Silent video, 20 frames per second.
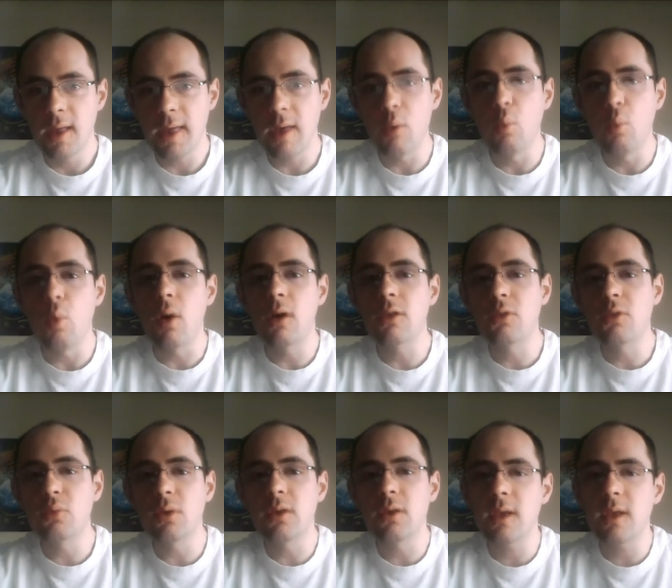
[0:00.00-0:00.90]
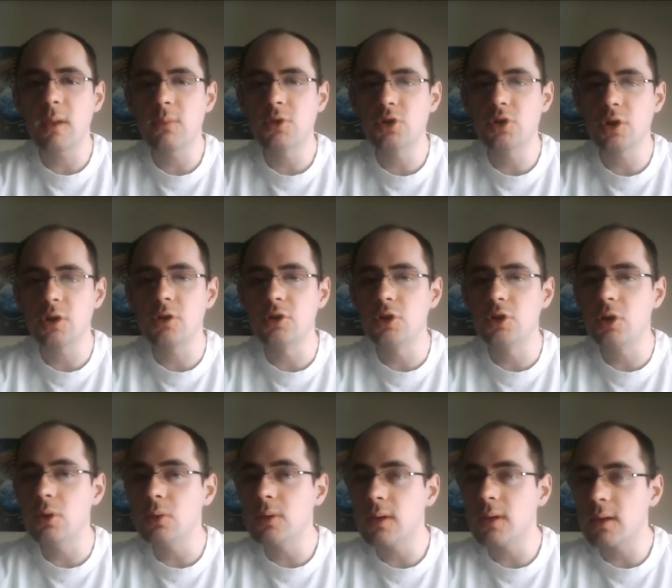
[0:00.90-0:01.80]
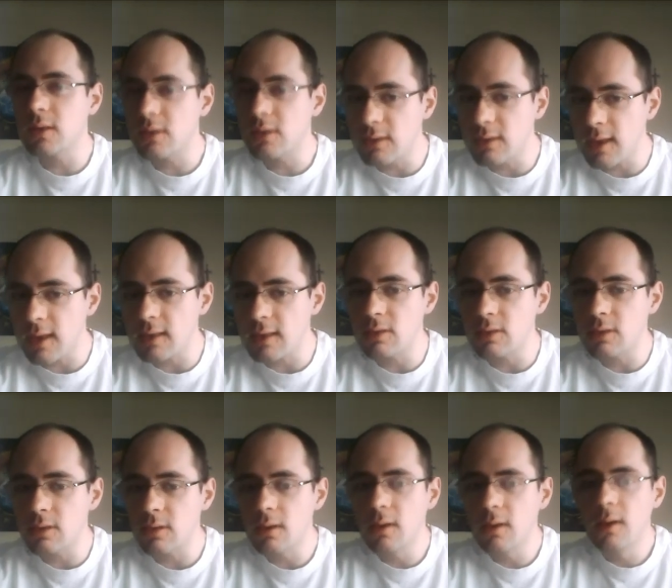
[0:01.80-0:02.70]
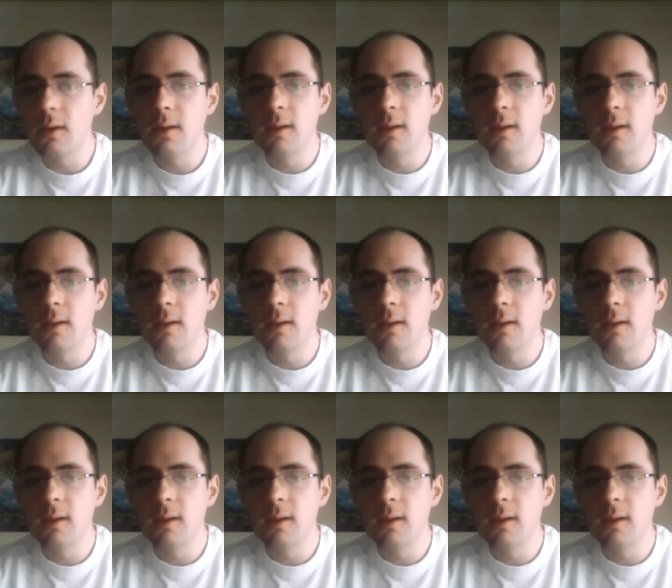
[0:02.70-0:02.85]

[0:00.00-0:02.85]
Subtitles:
It was redemption to an extent.